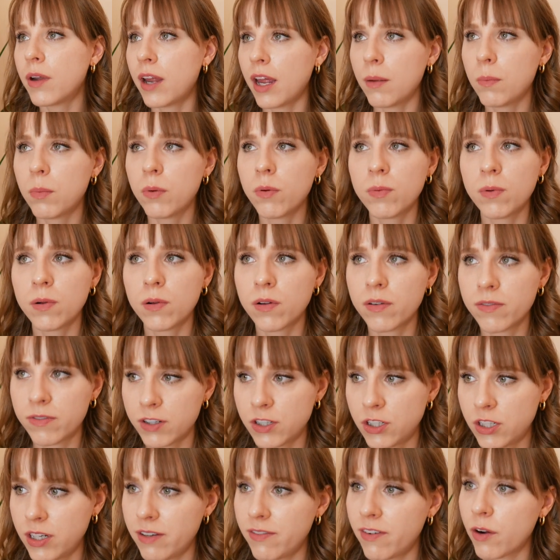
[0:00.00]
capable of
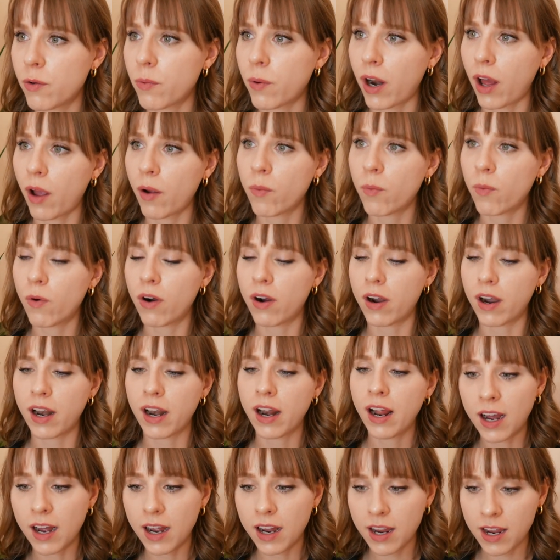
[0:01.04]
achieving what I want.
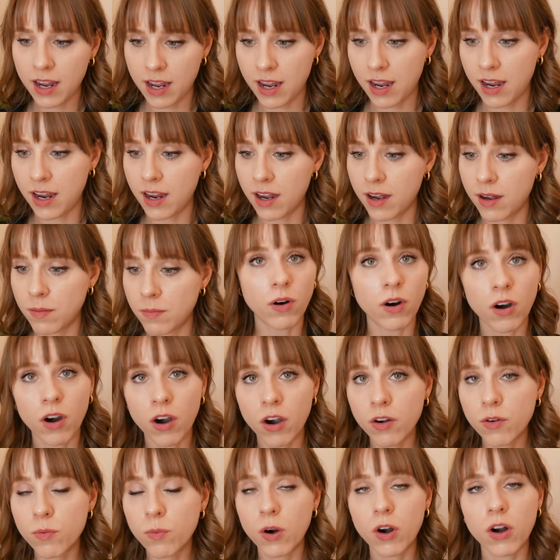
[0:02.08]
I am a
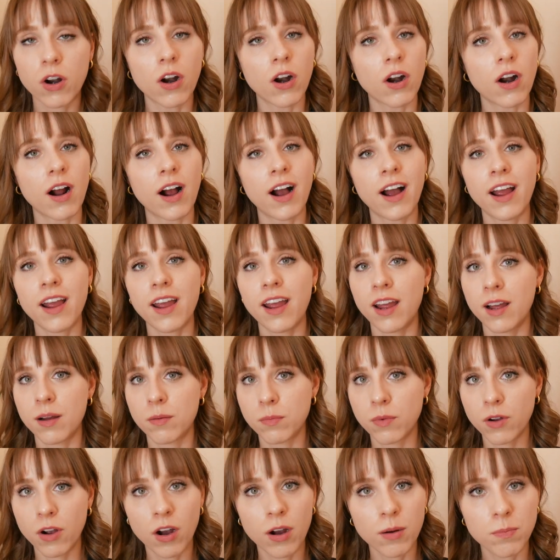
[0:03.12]
hard worker. I
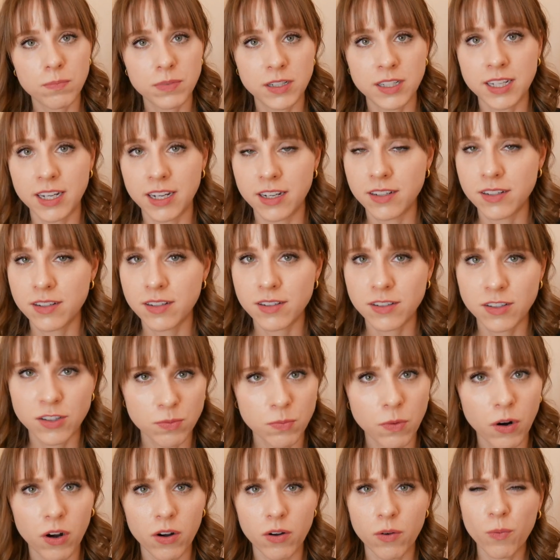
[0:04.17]
am competent,
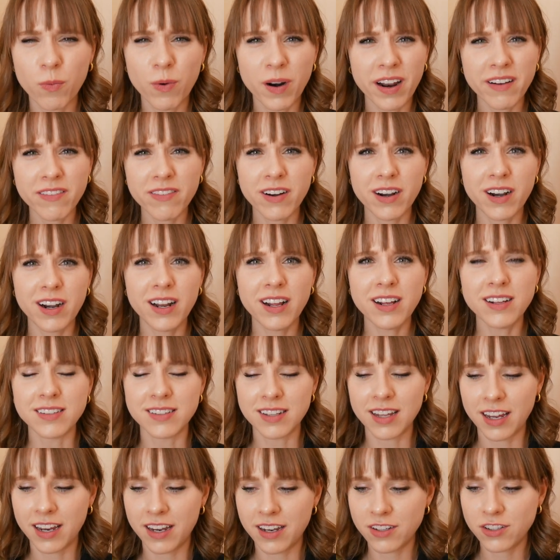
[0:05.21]
smart, whatever it is.
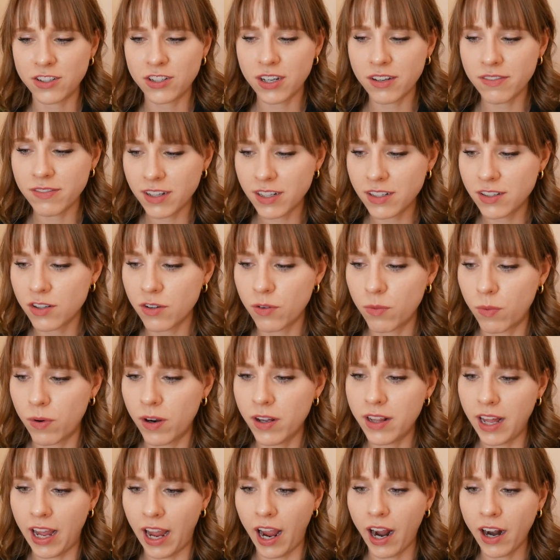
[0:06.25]
Like, shift into
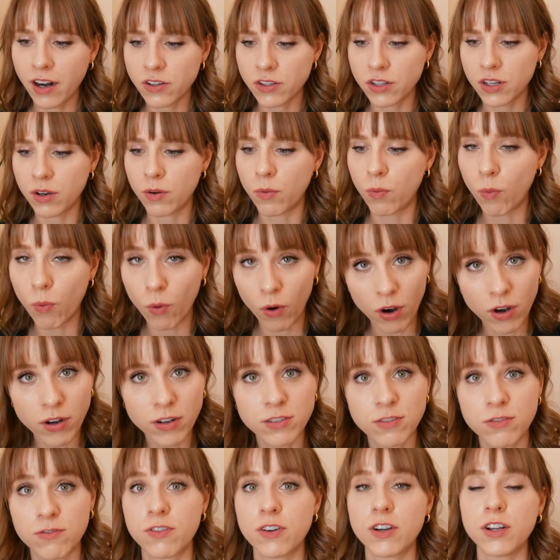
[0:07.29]
one that actually
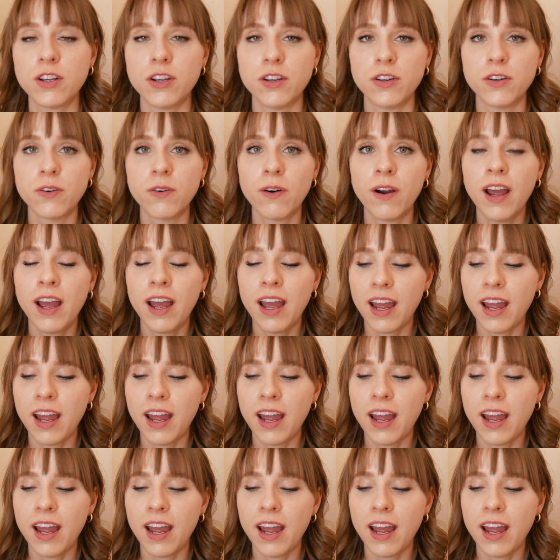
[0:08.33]
works for you